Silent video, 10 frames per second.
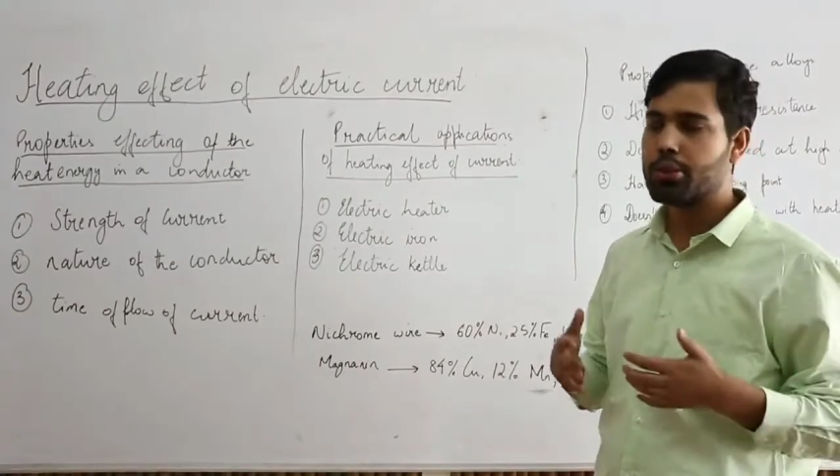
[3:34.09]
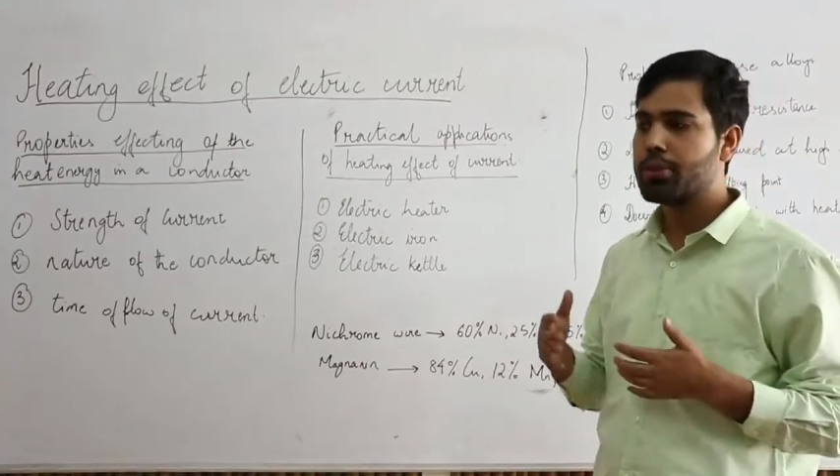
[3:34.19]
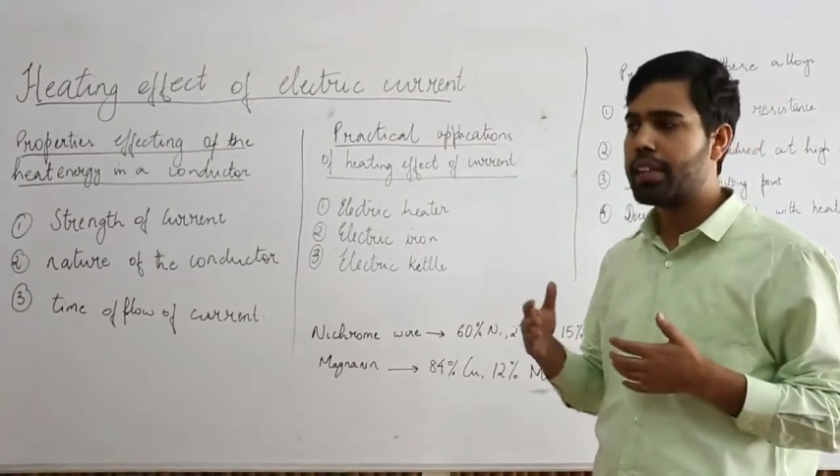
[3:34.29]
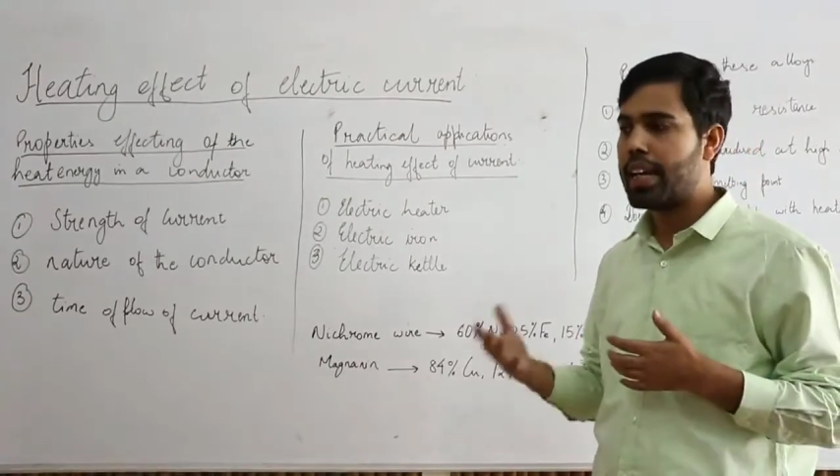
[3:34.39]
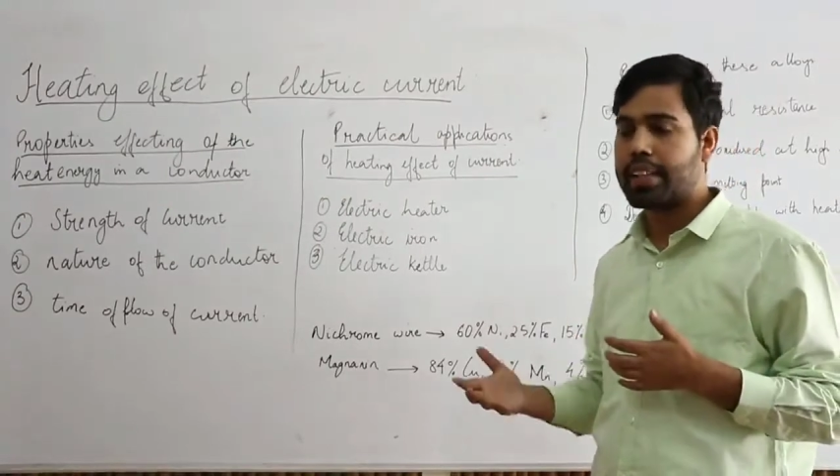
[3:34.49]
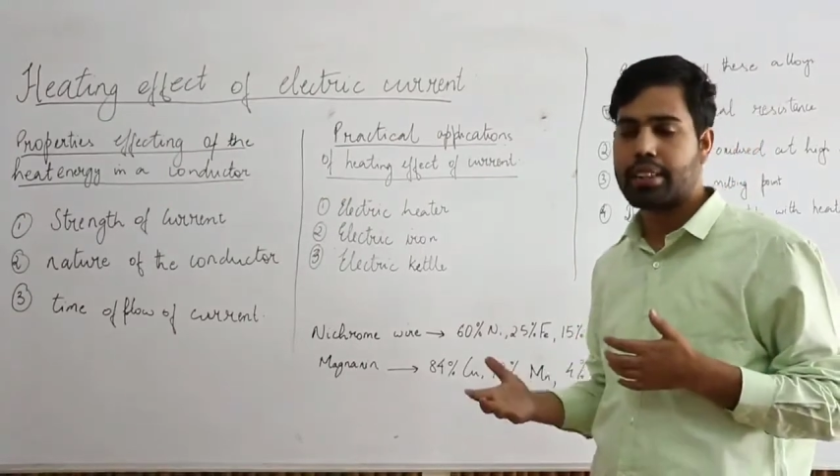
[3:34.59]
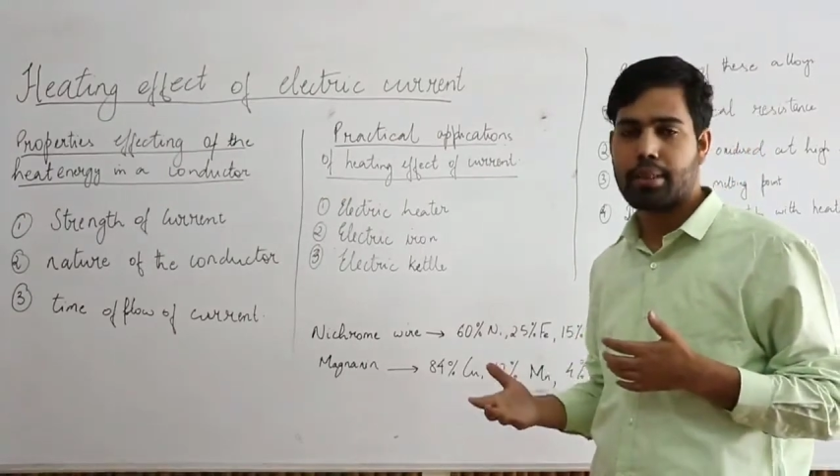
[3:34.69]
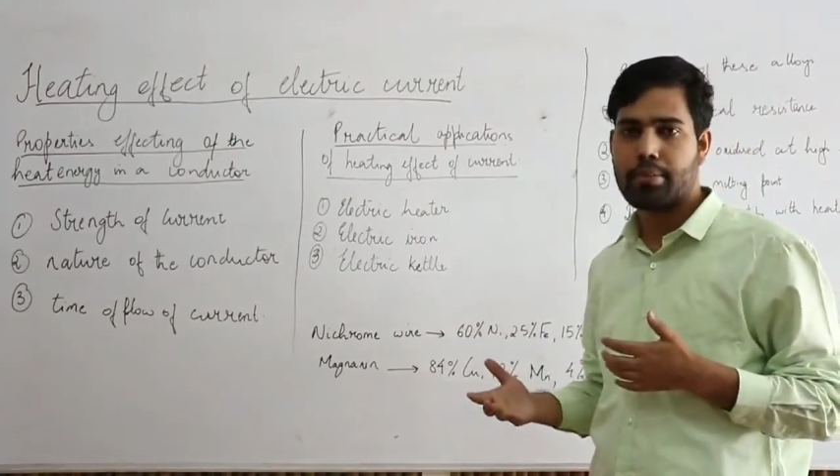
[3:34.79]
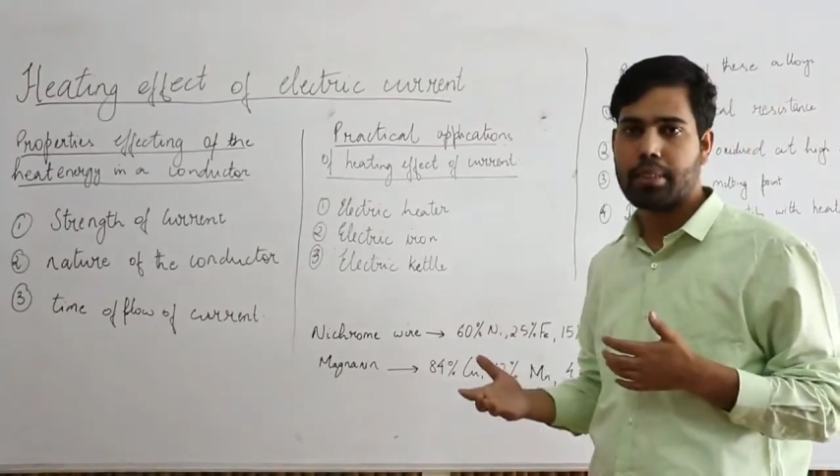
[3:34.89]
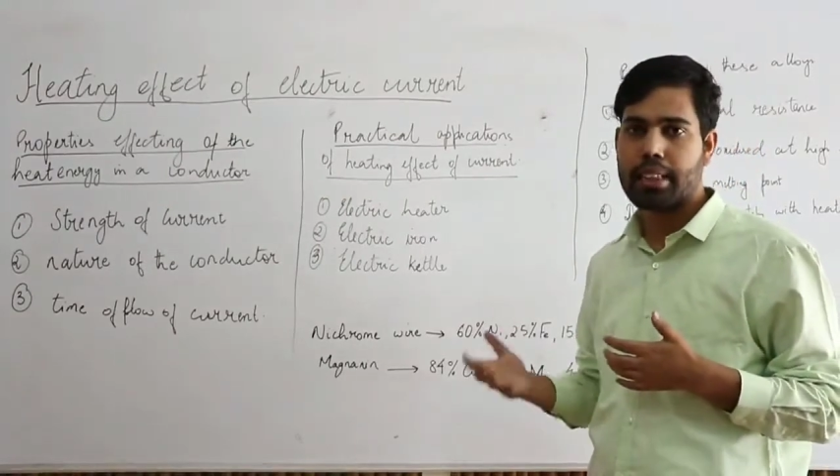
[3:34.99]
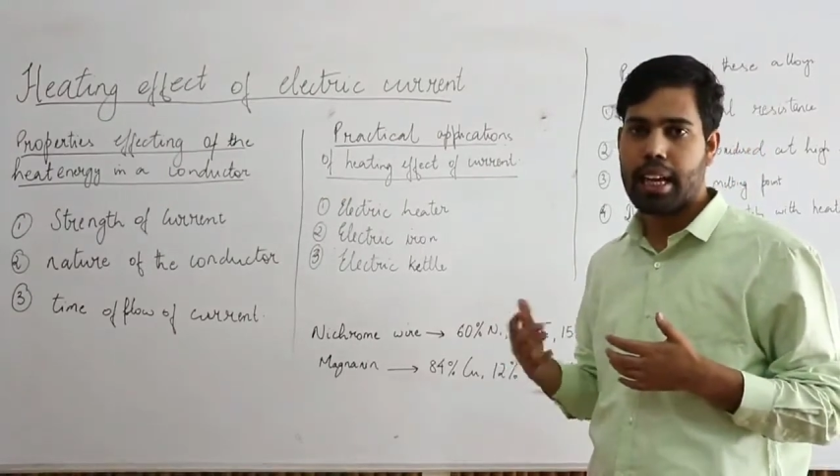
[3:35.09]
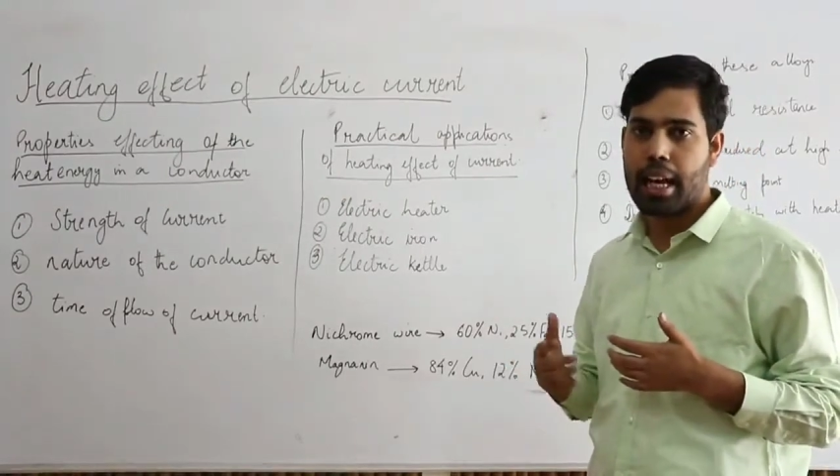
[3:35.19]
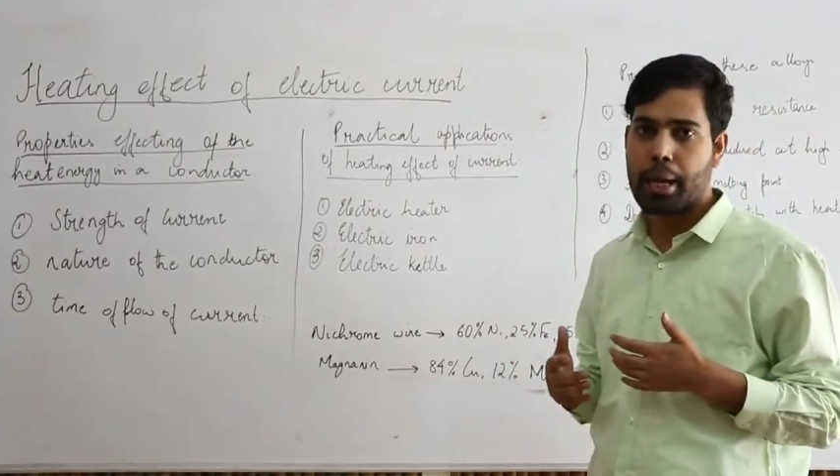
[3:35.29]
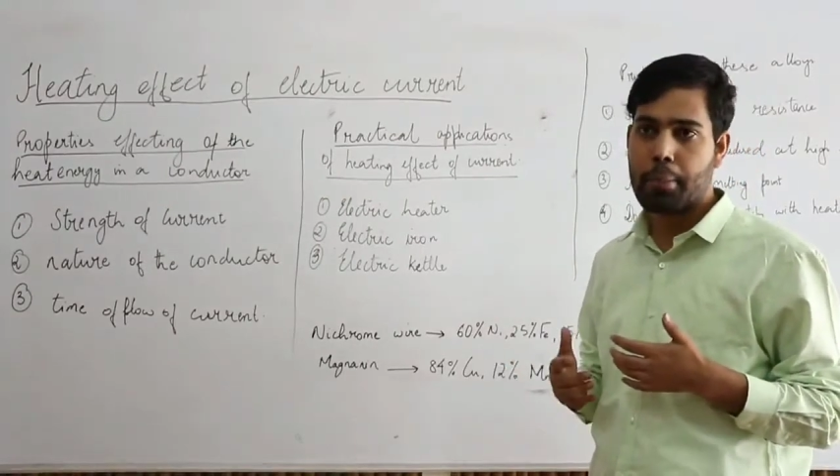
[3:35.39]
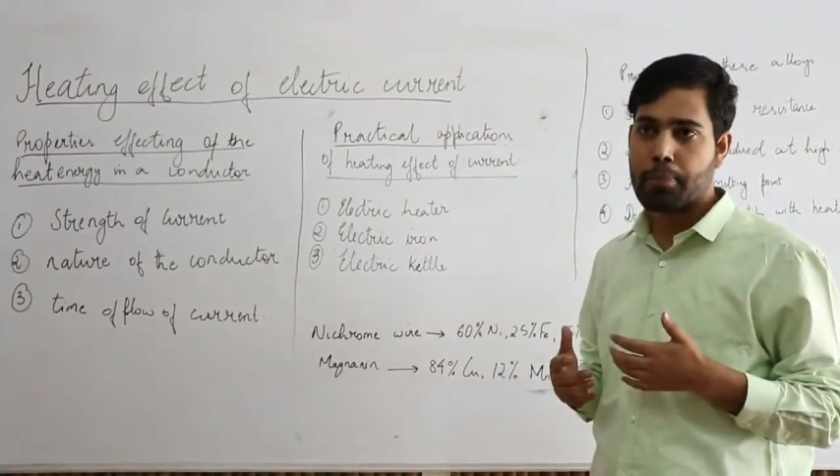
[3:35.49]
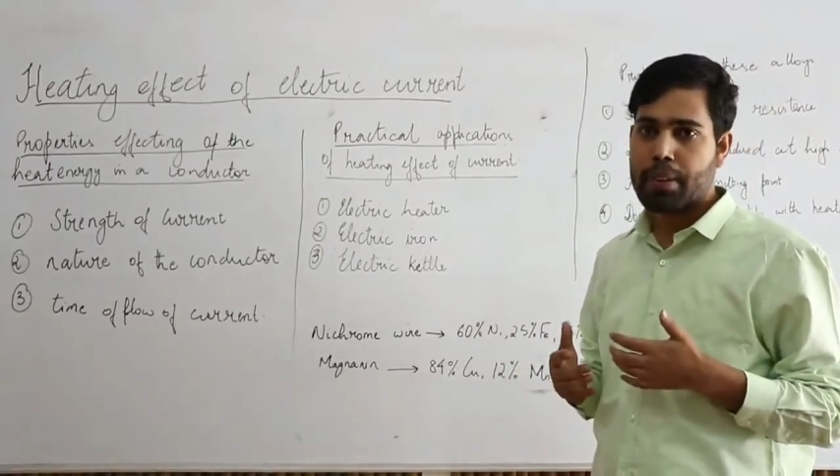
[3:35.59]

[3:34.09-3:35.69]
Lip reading: to the atoms and